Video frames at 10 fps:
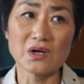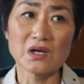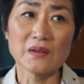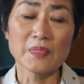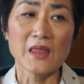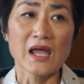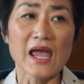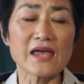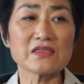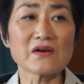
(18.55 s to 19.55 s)
Yeah.
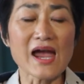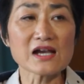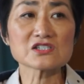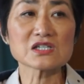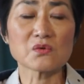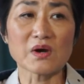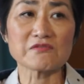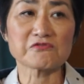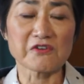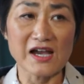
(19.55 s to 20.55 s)
And they're actually quite
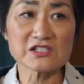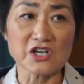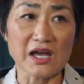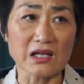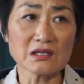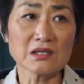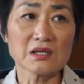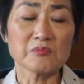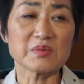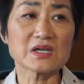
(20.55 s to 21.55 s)
fragile,
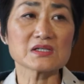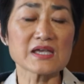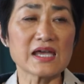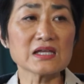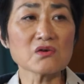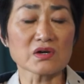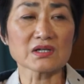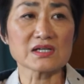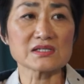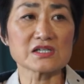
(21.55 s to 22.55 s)
because any
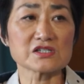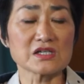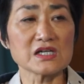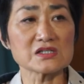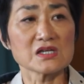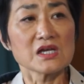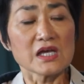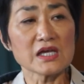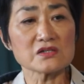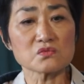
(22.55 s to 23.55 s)
organization is,
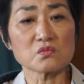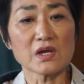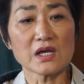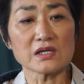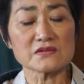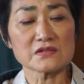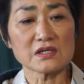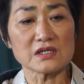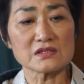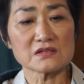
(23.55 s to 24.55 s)
is, is,
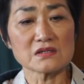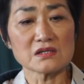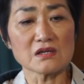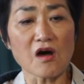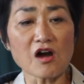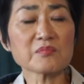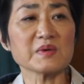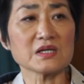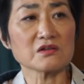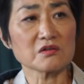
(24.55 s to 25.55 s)
is the
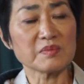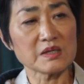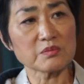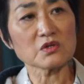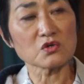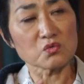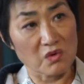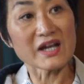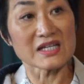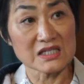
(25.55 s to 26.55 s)
heartbeat of the people who
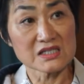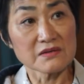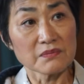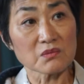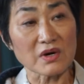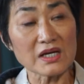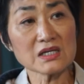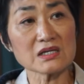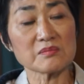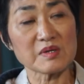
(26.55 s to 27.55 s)
run it,
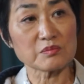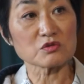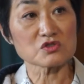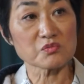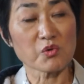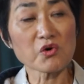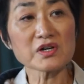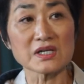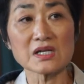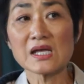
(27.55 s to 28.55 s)
right? And the people who
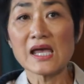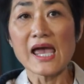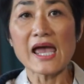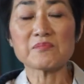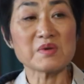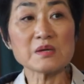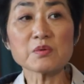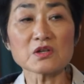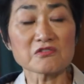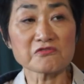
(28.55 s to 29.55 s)
support it. And
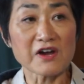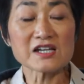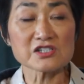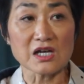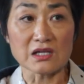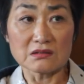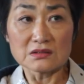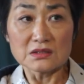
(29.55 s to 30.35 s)
people are fragile.